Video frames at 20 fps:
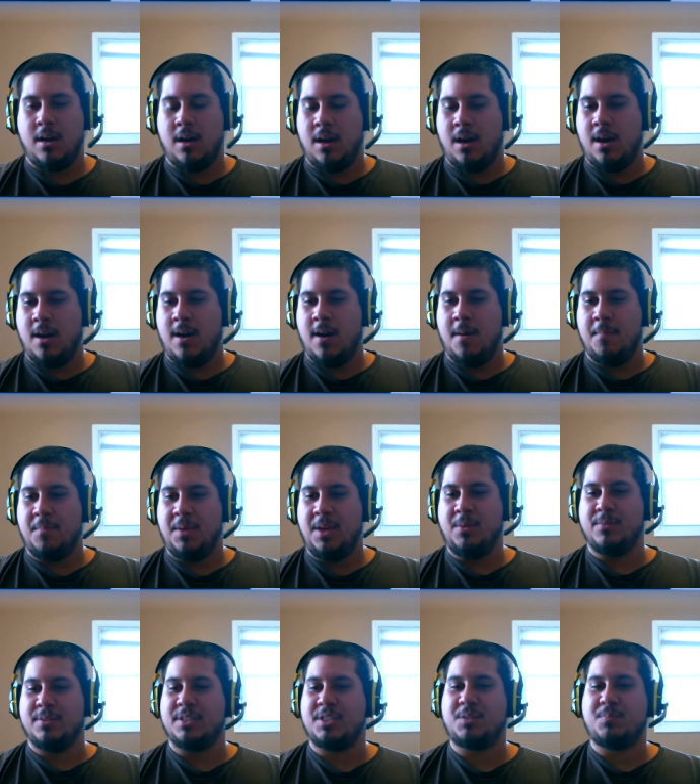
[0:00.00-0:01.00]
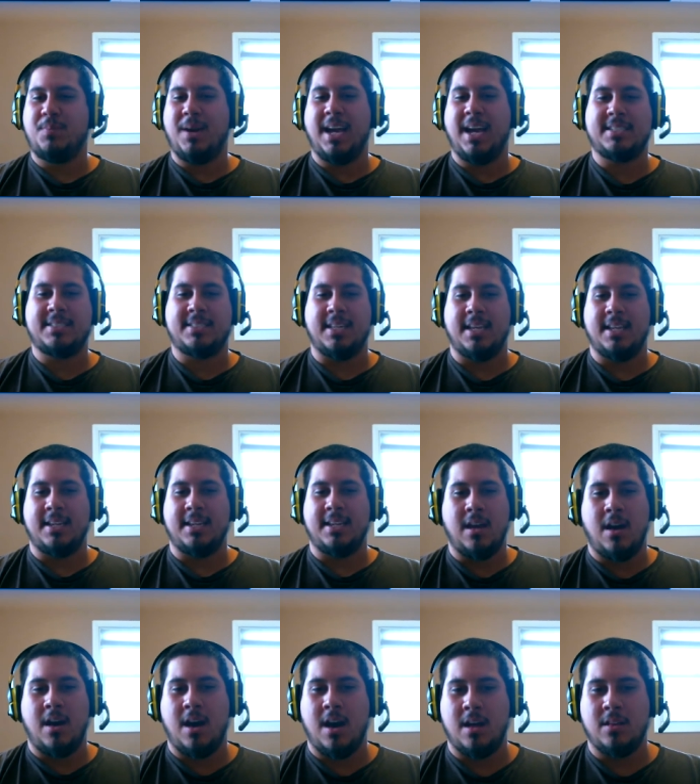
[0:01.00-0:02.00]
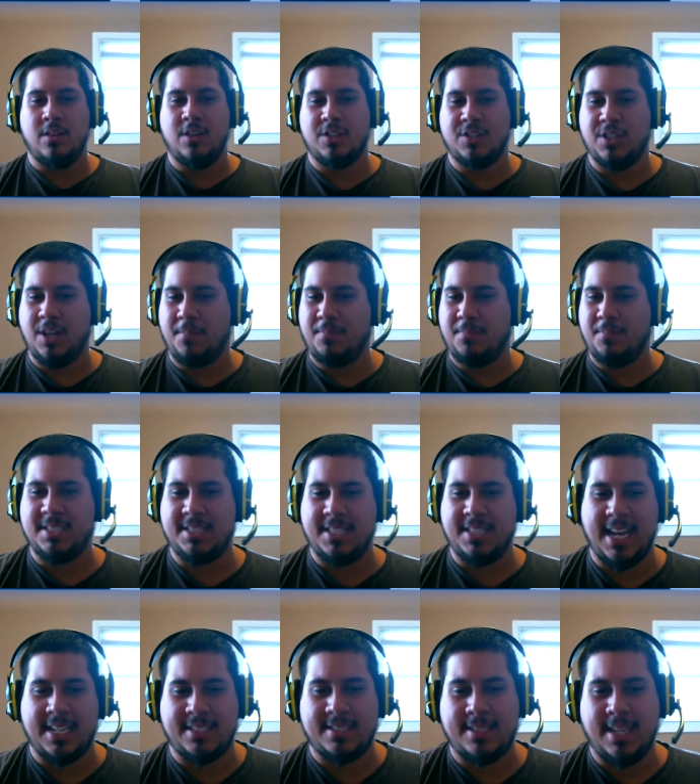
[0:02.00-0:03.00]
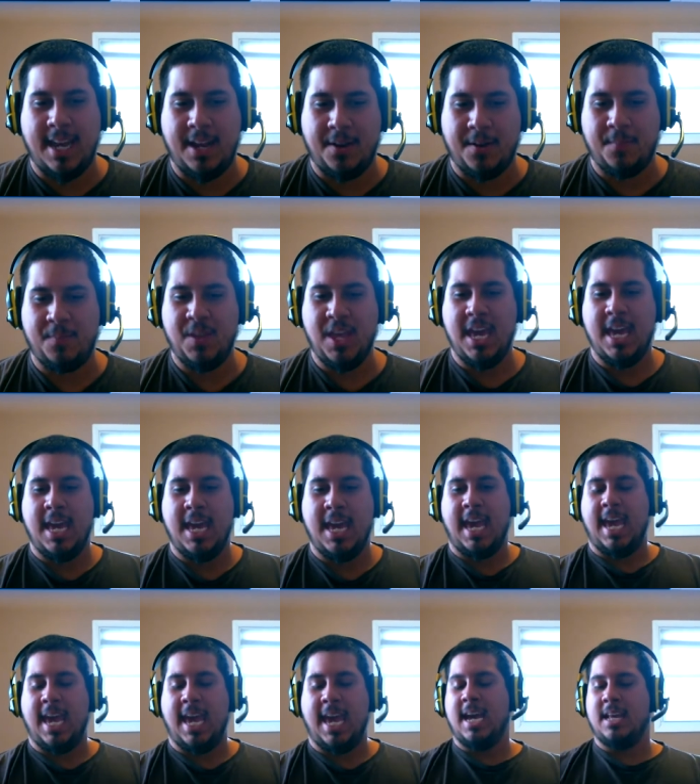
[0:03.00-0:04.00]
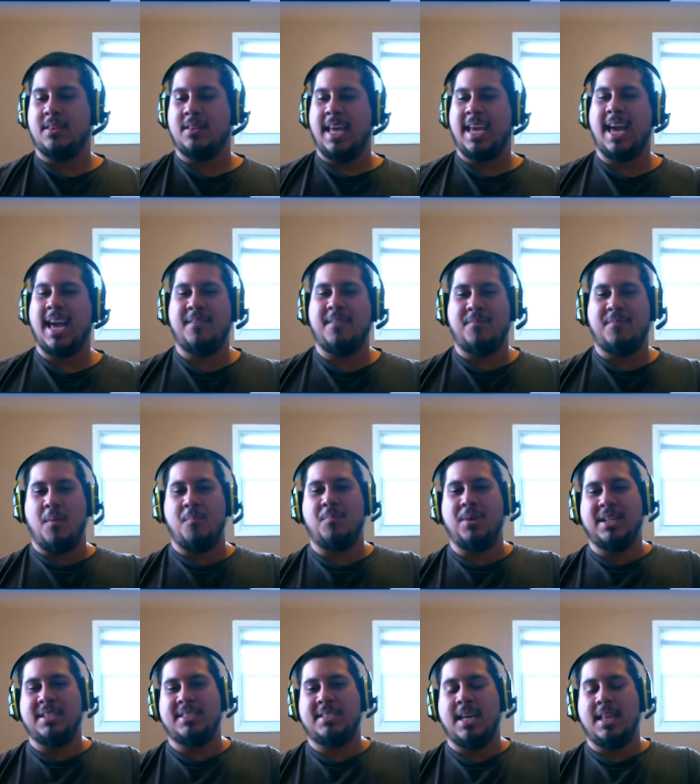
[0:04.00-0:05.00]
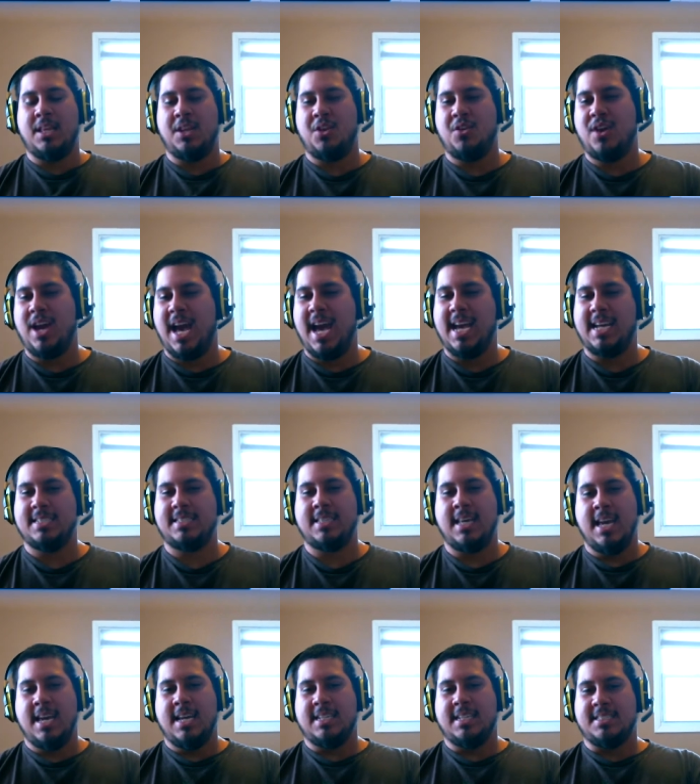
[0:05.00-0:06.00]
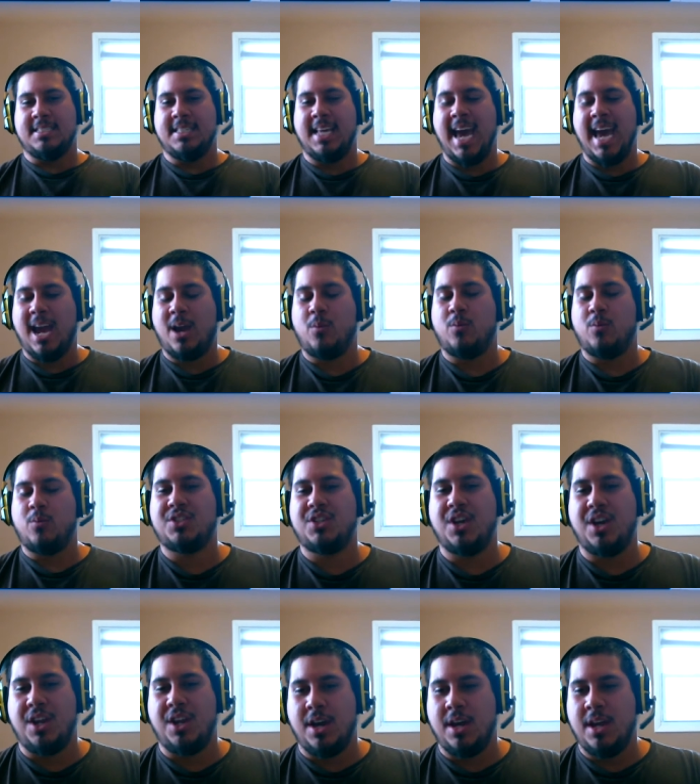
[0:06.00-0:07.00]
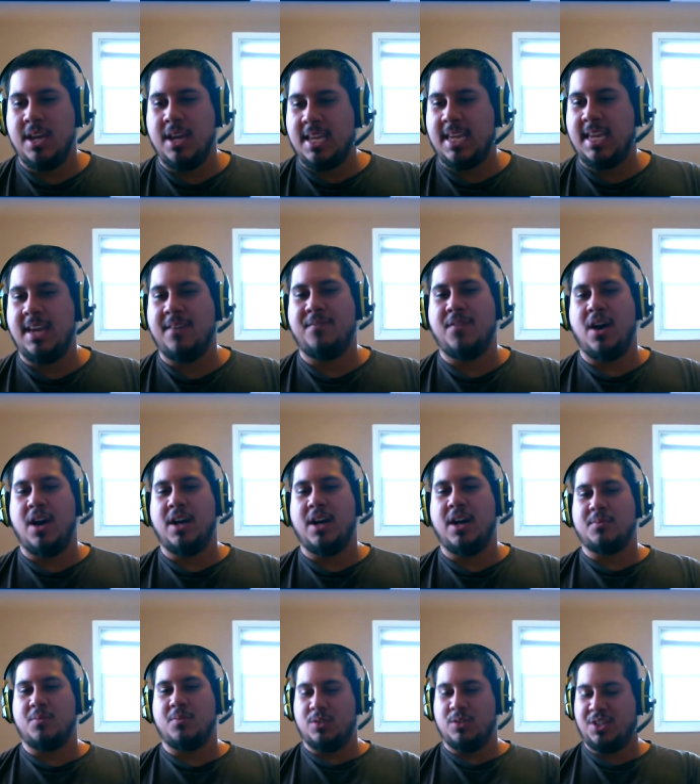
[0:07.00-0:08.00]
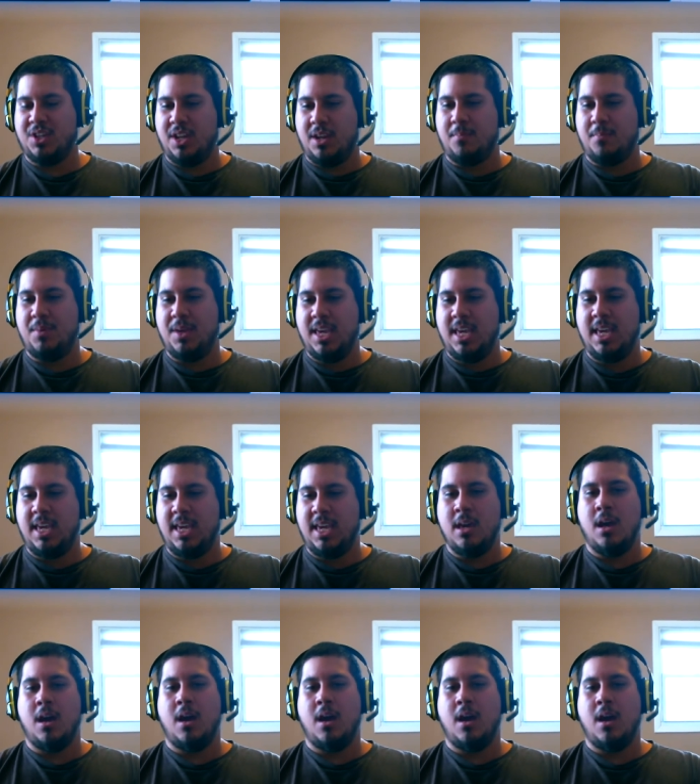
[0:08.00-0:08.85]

Um, he respects and uh, looks up to Zack Snyder. And like I've been telling you guys, Zack was gonna give us was gonna be